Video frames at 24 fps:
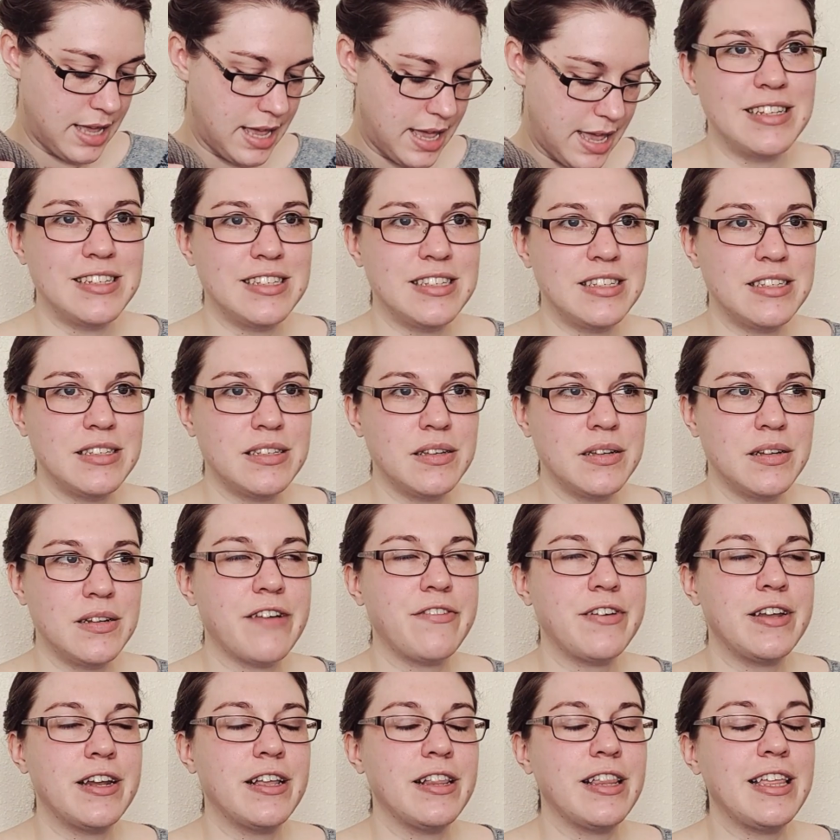It's
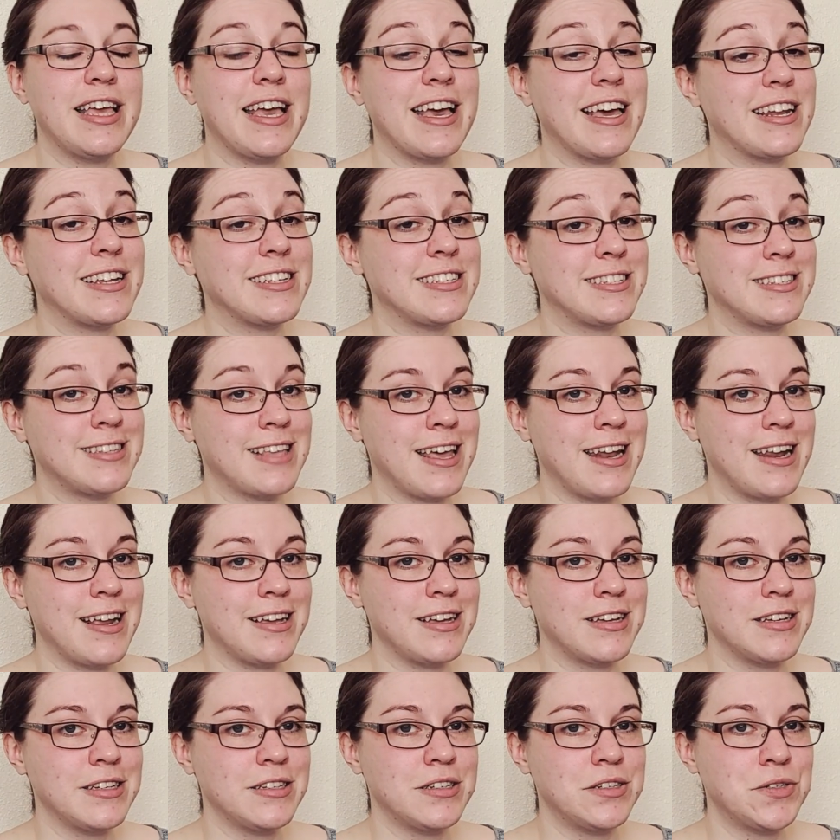definitely an
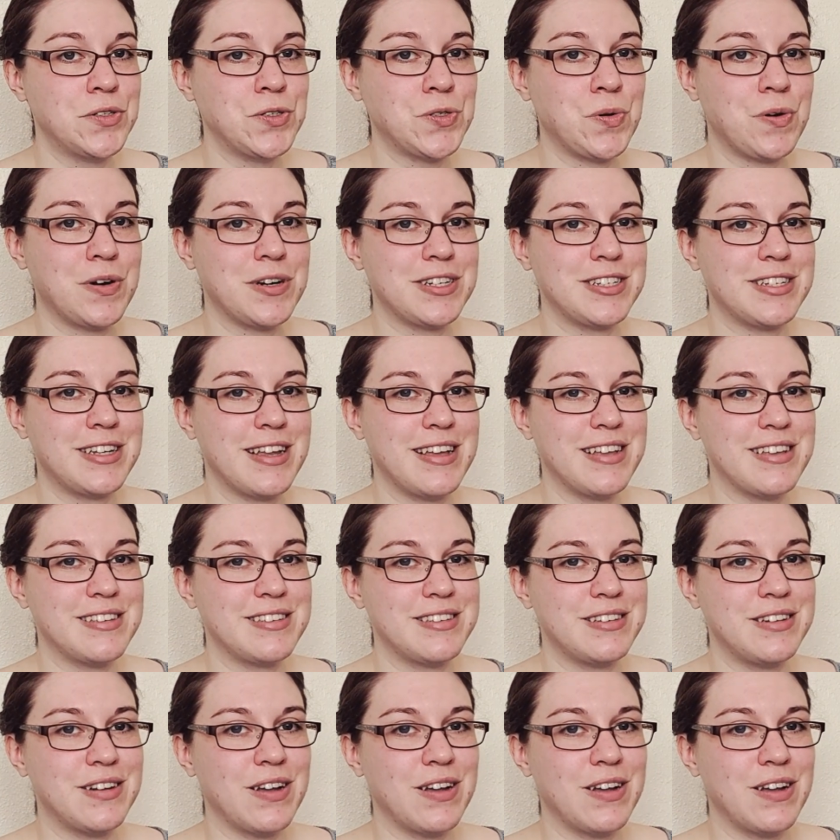aesthetic short stays,